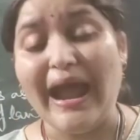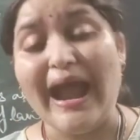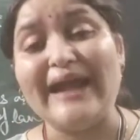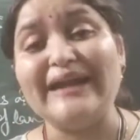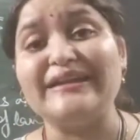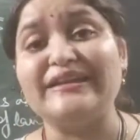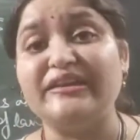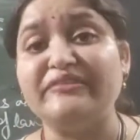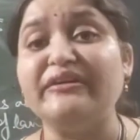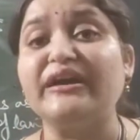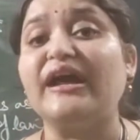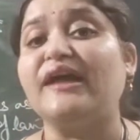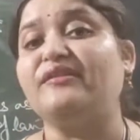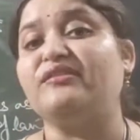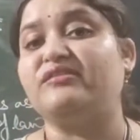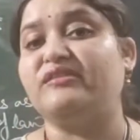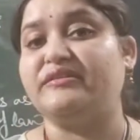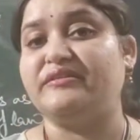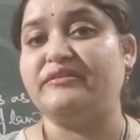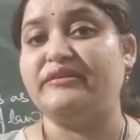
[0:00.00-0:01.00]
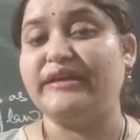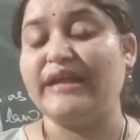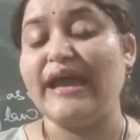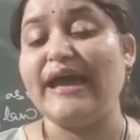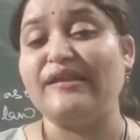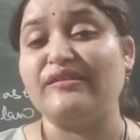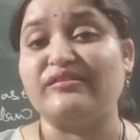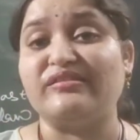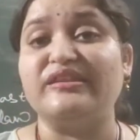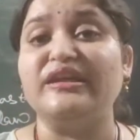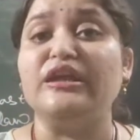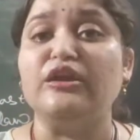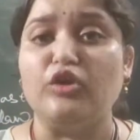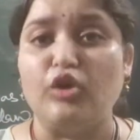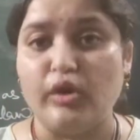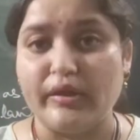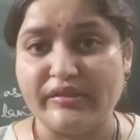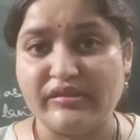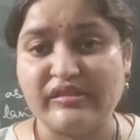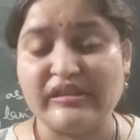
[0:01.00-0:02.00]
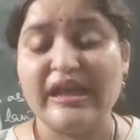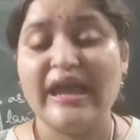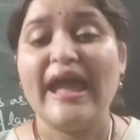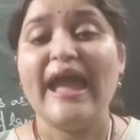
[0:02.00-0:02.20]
and they were considered as the laws,